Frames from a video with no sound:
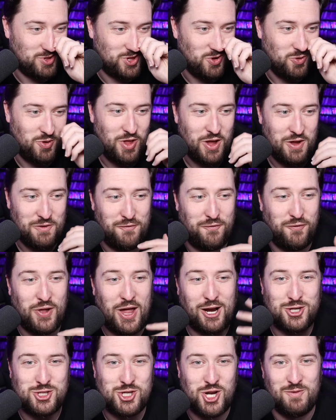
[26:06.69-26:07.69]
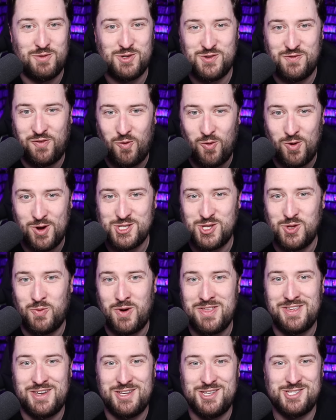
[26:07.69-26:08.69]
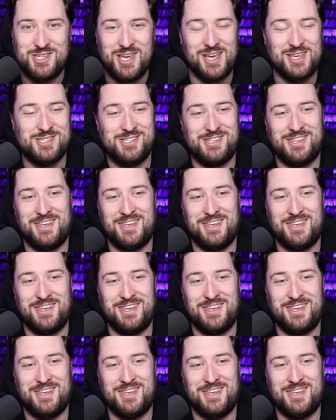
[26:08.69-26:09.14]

with the, the, inflection of his voice and the way that he says